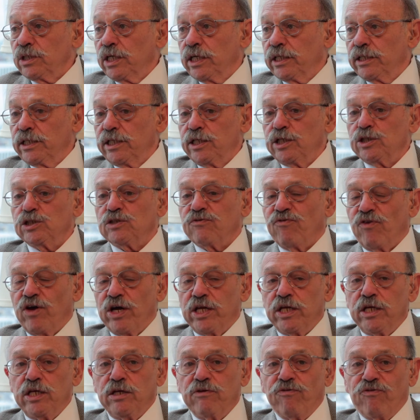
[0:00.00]
and in his
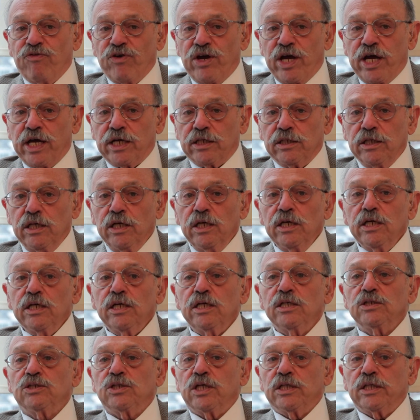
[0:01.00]
finding of fact,
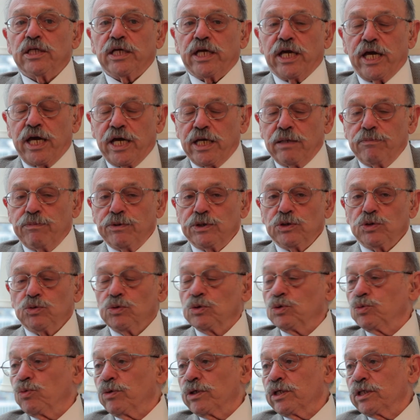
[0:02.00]
he said that cannabis
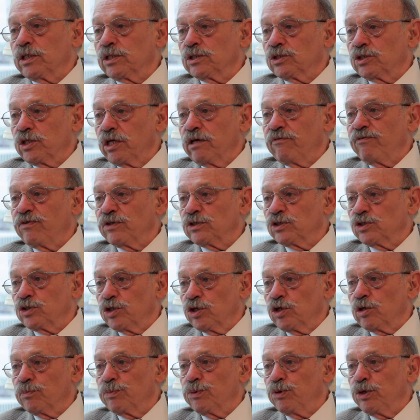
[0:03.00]
was one of the safest
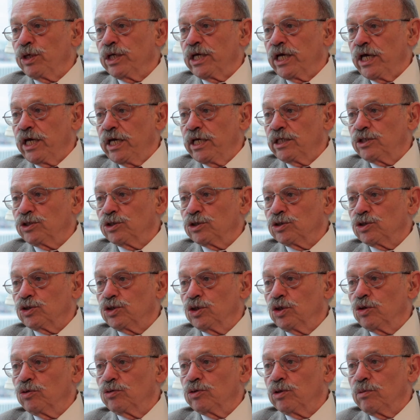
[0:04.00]
therapeutic agents
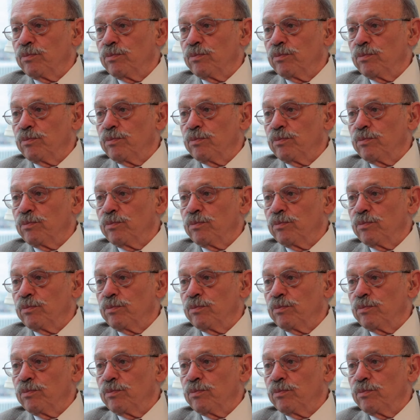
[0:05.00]
known to